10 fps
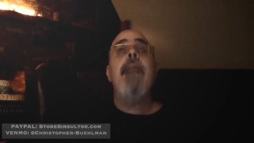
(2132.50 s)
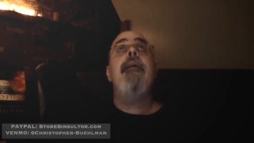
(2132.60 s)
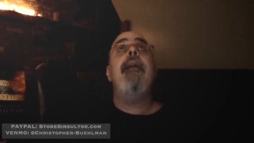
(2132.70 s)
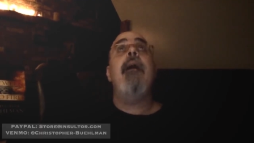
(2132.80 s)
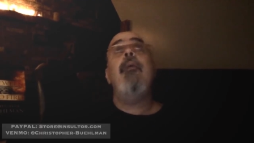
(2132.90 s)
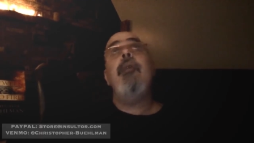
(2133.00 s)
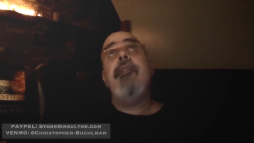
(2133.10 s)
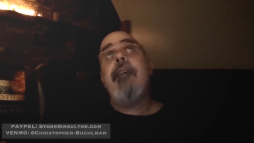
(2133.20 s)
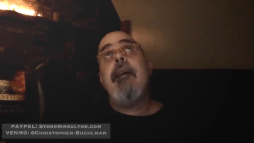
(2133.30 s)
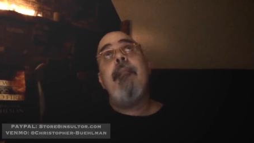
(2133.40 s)
"Then I will
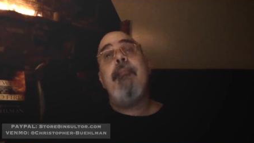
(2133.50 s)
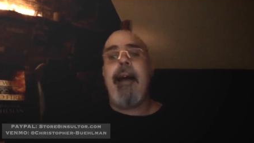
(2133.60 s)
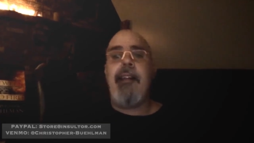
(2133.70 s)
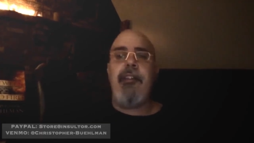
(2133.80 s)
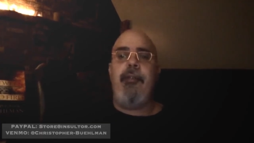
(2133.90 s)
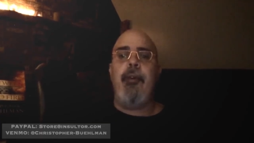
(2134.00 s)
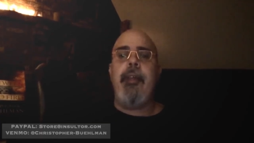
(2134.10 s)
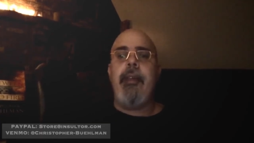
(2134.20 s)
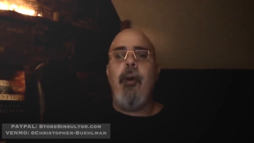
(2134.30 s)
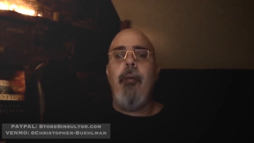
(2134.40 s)
say a mass for
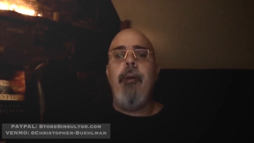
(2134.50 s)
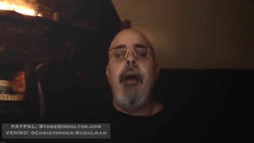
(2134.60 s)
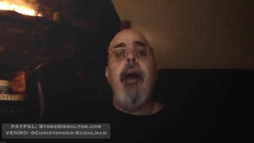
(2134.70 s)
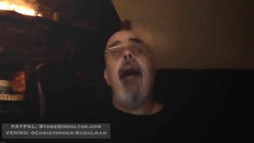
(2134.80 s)
Guillaume